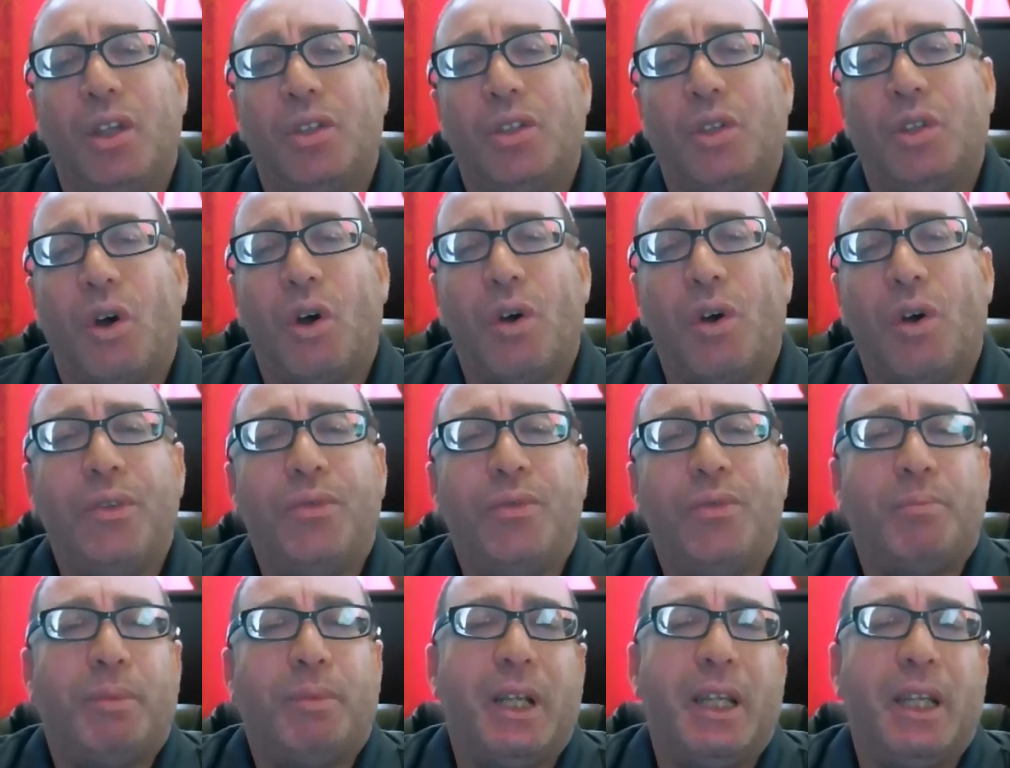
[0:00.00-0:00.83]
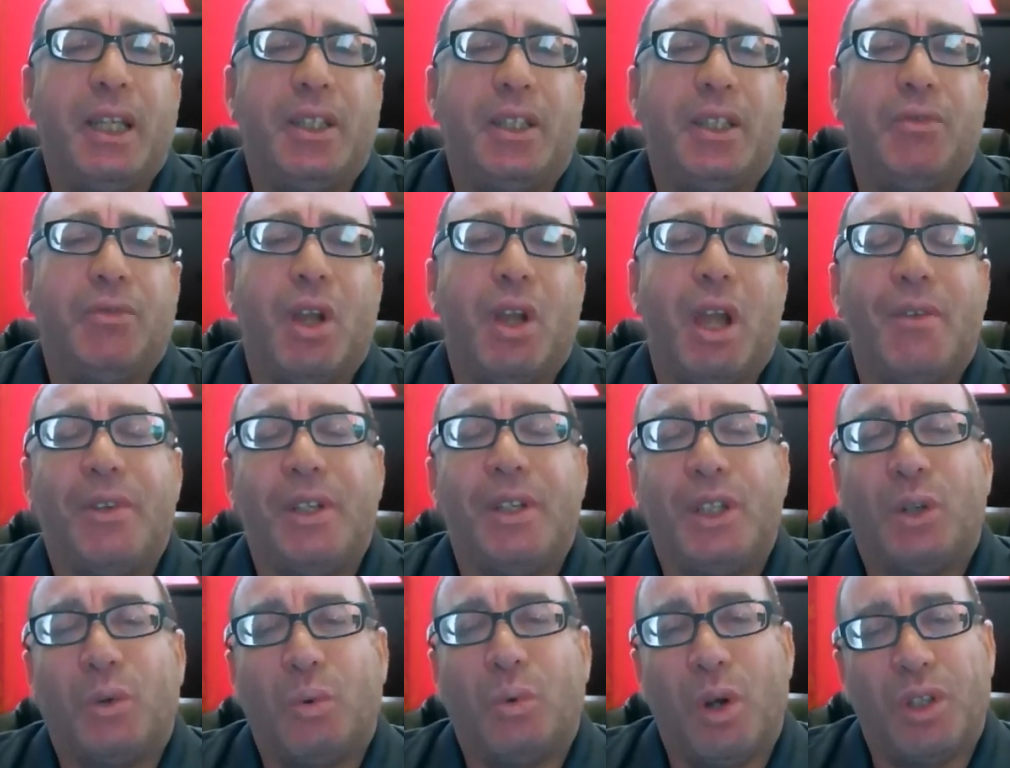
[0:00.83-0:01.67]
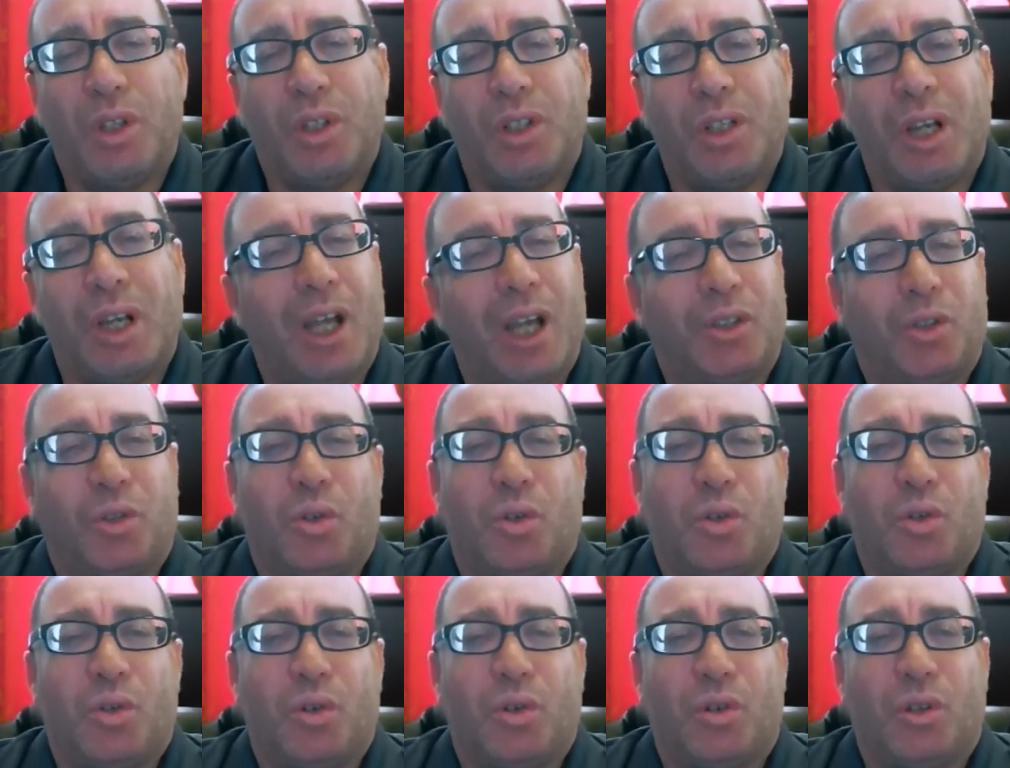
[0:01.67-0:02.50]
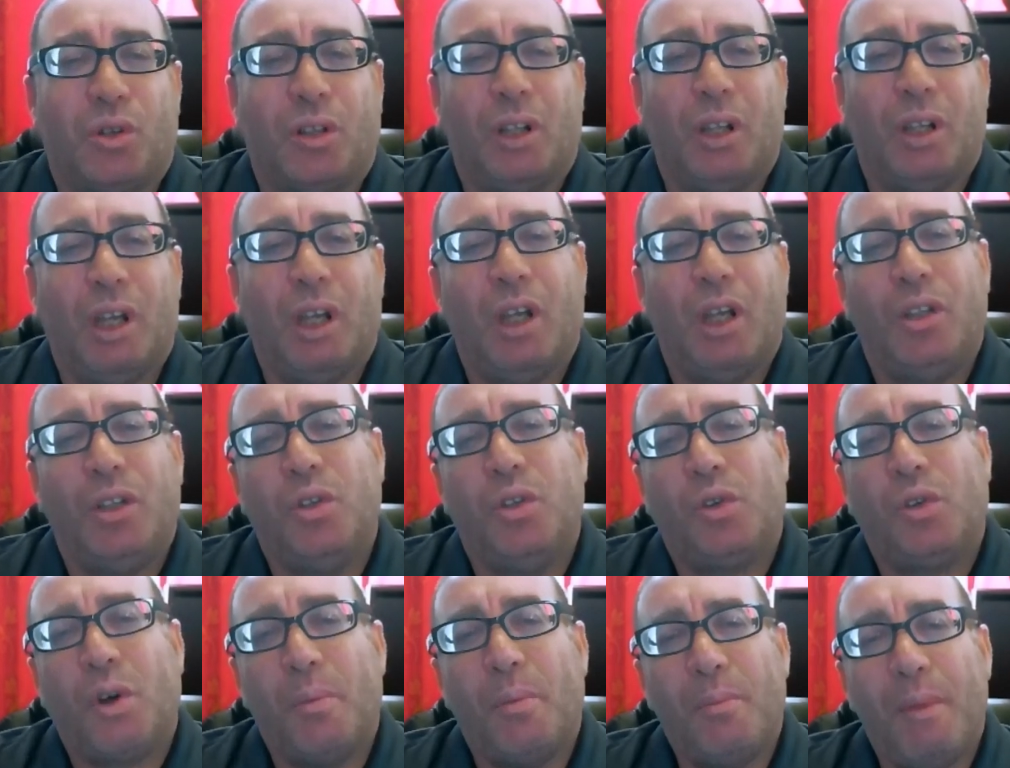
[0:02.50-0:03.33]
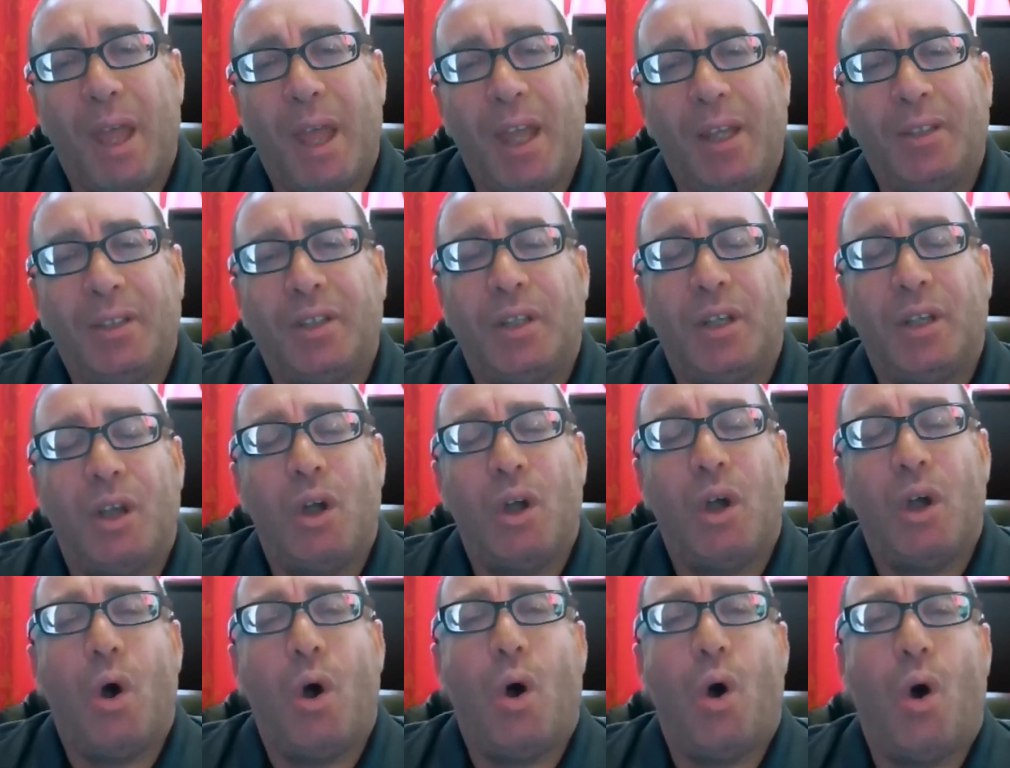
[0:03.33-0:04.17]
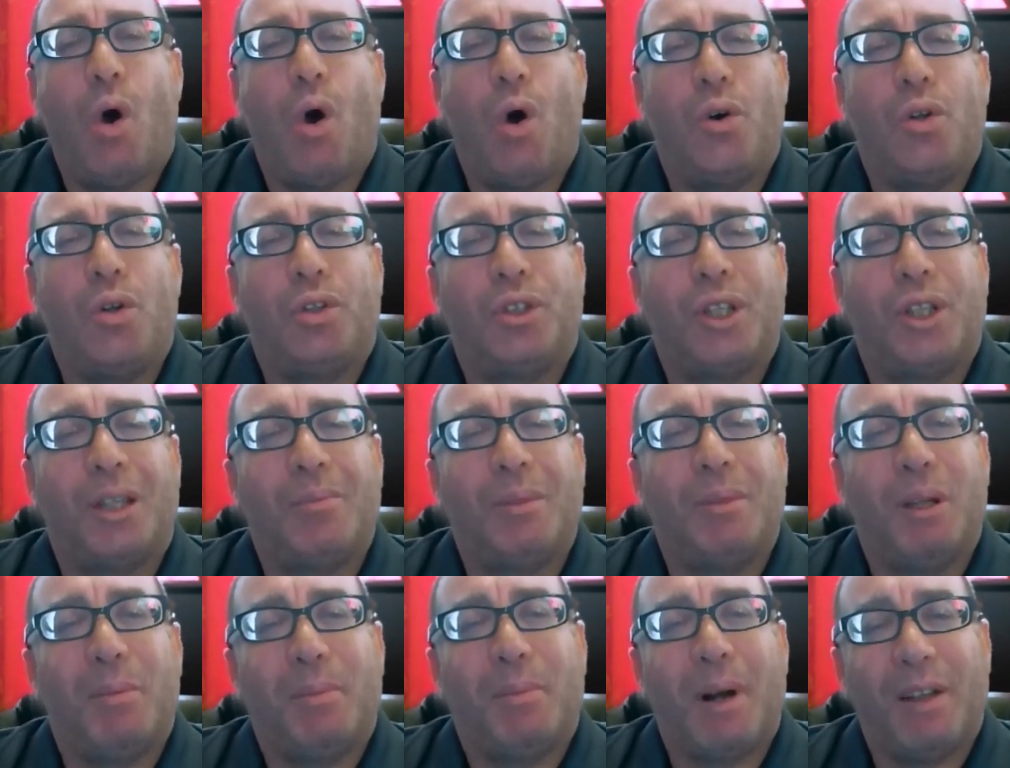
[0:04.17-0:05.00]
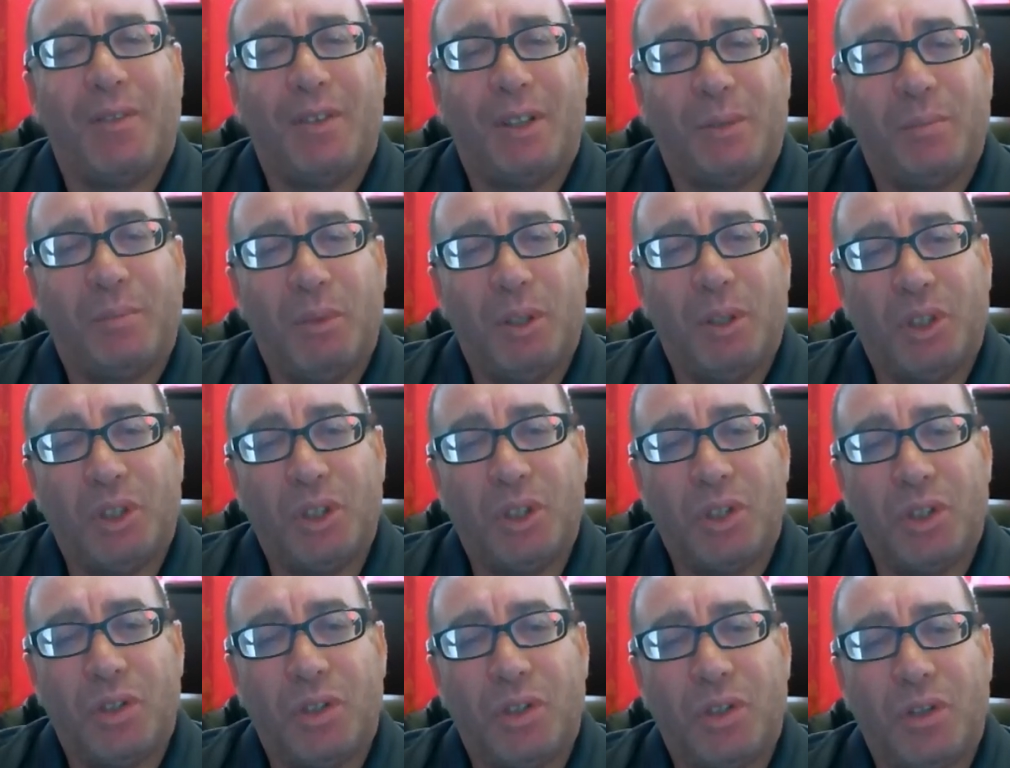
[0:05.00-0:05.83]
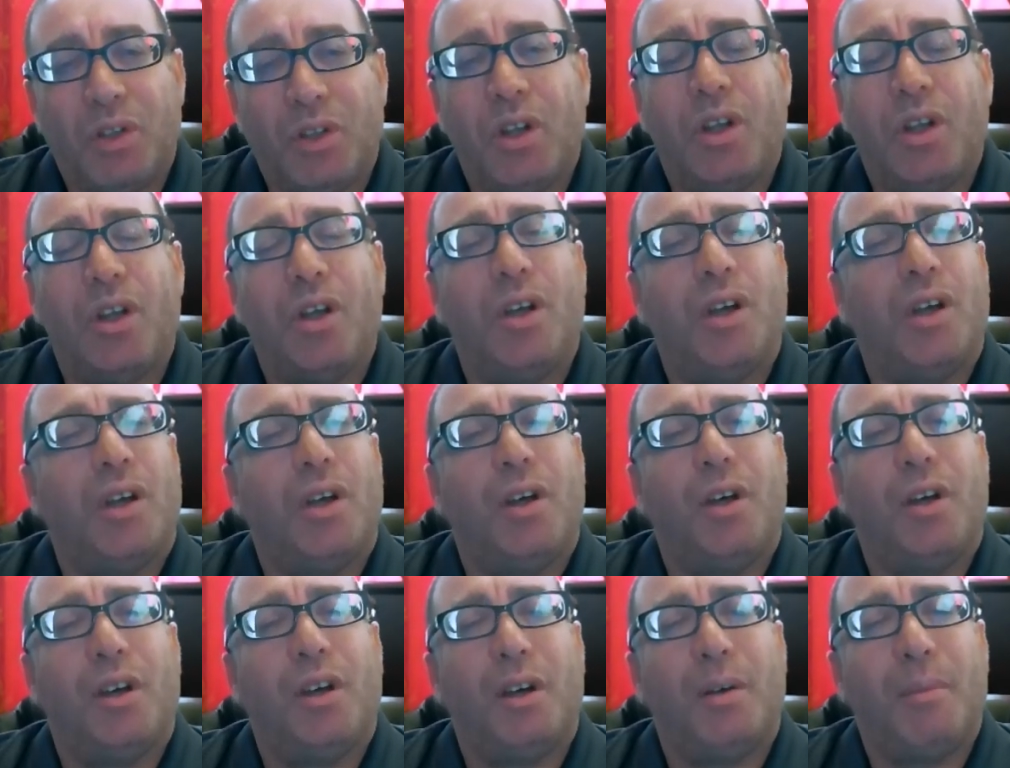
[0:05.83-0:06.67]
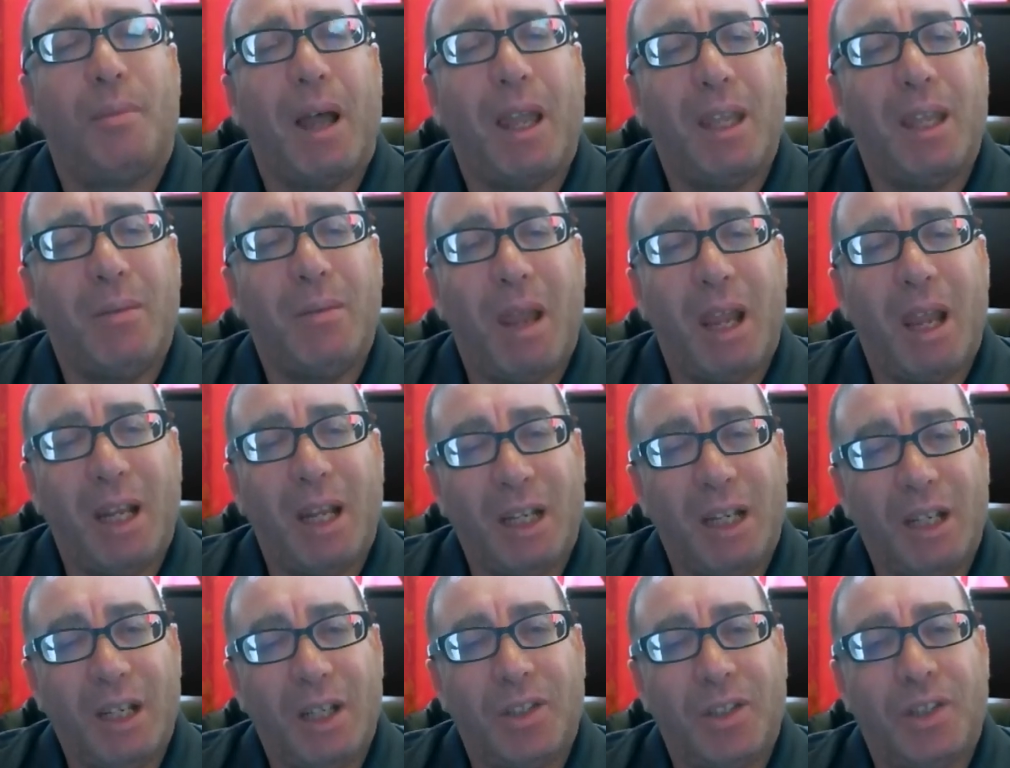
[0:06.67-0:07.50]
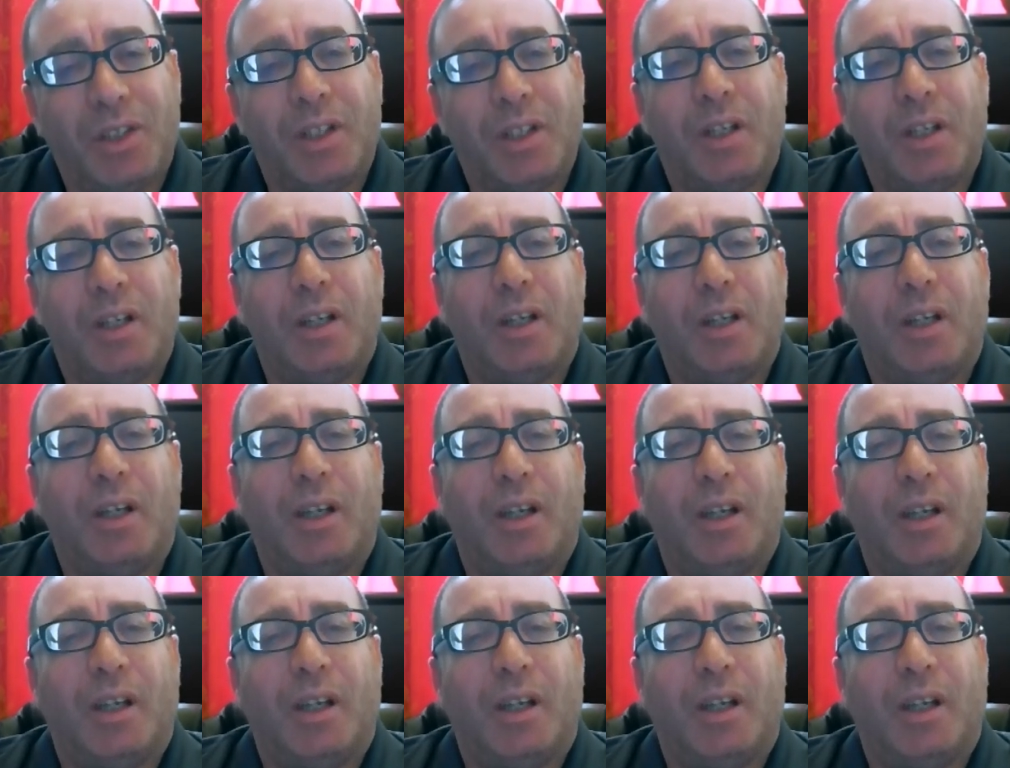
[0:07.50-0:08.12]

so if please if you have any question as usual you comment or you send me a private message the my email is uh,